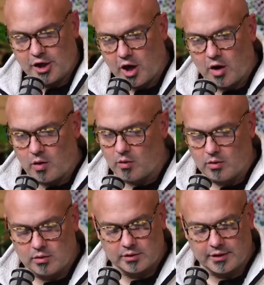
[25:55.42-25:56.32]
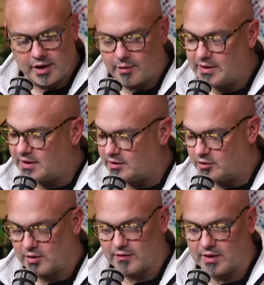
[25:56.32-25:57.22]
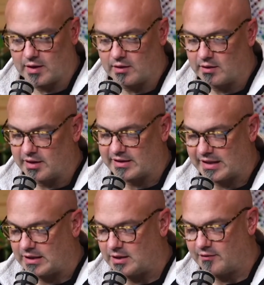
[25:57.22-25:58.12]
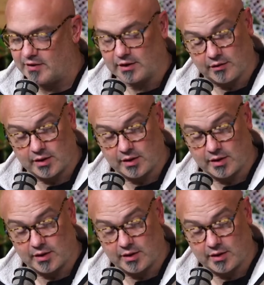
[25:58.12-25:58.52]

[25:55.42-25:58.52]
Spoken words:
No, we need the trivia because I need the victories.